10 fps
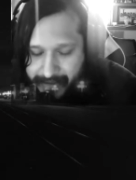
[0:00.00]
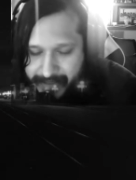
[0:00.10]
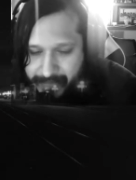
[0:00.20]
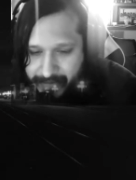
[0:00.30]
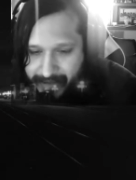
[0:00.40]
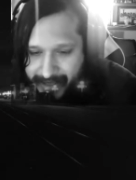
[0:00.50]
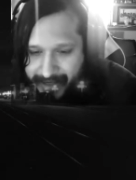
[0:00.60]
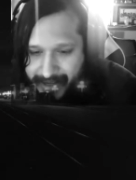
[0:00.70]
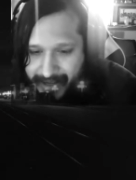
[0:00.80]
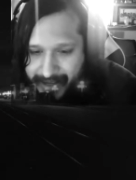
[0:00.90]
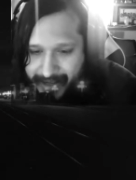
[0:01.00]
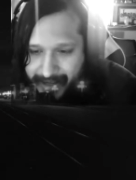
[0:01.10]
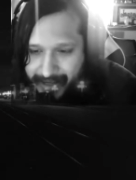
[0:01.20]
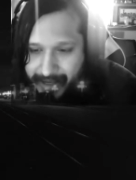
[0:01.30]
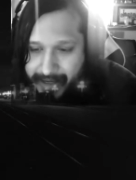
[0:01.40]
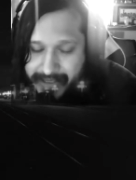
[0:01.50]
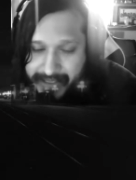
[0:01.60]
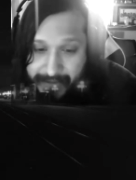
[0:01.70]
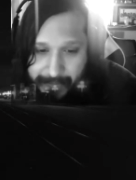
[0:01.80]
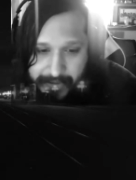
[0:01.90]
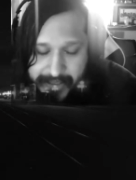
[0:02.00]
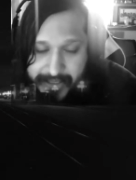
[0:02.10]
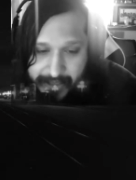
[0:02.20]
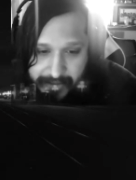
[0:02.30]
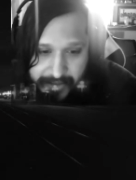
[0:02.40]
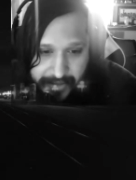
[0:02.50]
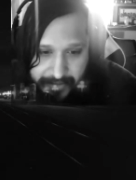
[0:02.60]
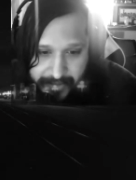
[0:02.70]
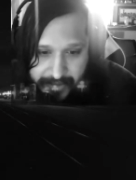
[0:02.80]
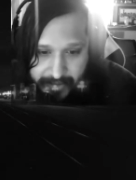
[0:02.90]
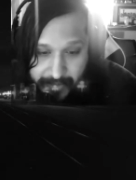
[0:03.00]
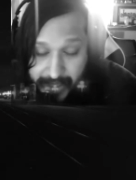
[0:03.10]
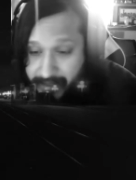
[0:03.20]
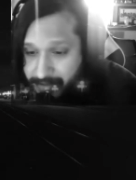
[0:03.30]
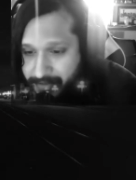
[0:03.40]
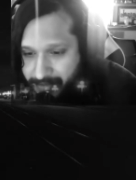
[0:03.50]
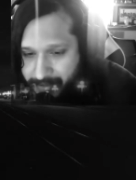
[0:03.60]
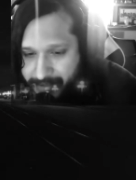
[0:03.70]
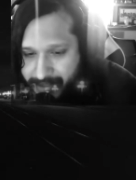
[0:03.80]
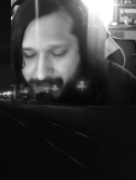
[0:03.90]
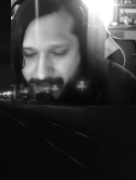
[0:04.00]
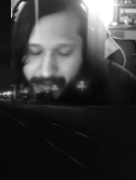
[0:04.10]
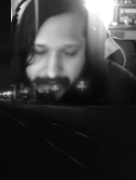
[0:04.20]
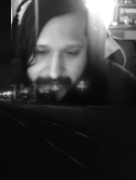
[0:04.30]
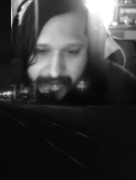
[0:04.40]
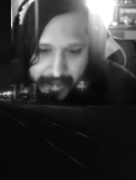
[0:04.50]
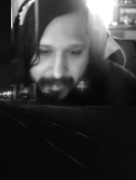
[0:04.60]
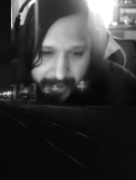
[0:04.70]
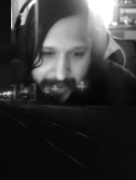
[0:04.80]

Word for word: It's more like because eh, if the person tells you to do a certain way and you agree with that way, you'll do it that way.